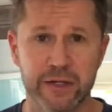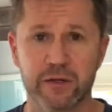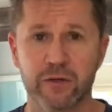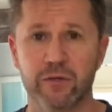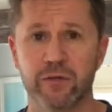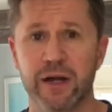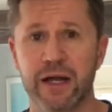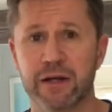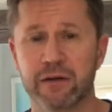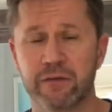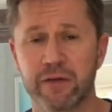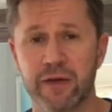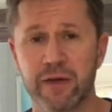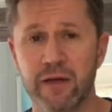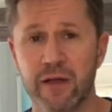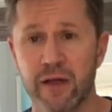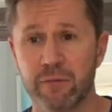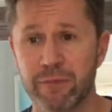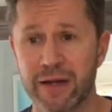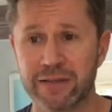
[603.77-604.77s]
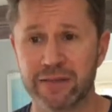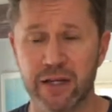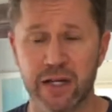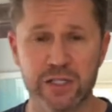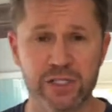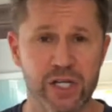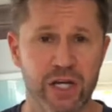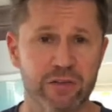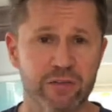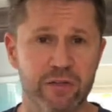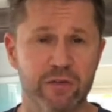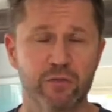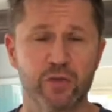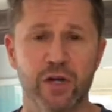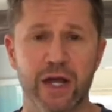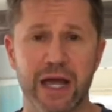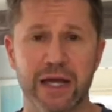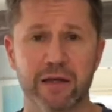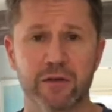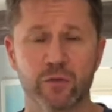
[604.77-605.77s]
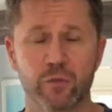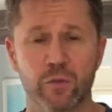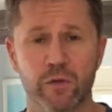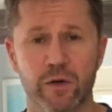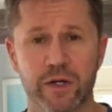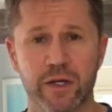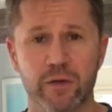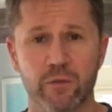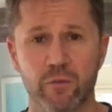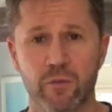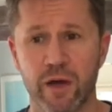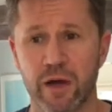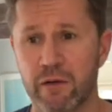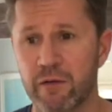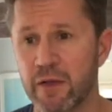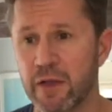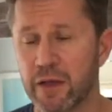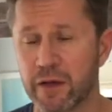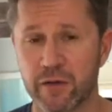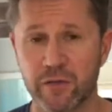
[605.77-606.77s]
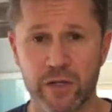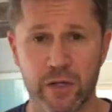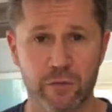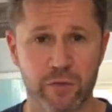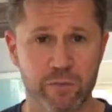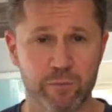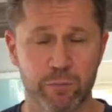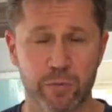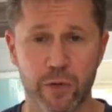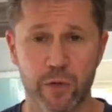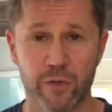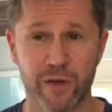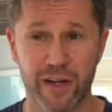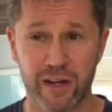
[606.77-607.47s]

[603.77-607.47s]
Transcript: correctly, my digestive tract is working well, because I was bloated.